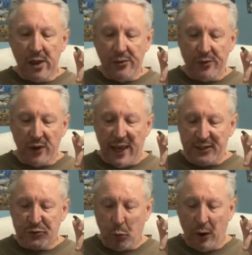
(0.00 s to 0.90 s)
The
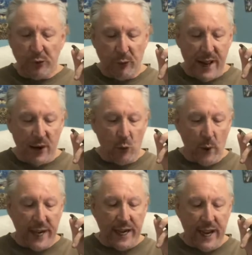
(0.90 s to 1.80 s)
last one ran
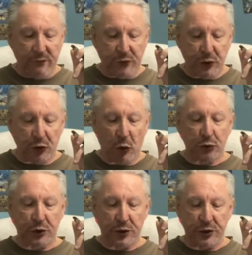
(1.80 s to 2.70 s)
away after
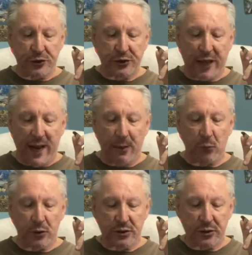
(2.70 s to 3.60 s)
Sojourner's
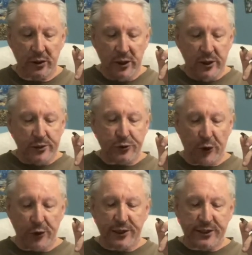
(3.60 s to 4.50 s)
cameras
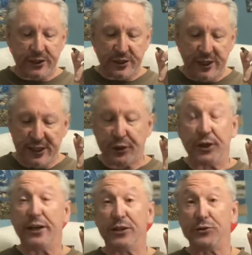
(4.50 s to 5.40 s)
turned its
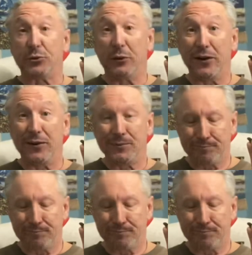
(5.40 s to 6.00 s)
attention elsewhere.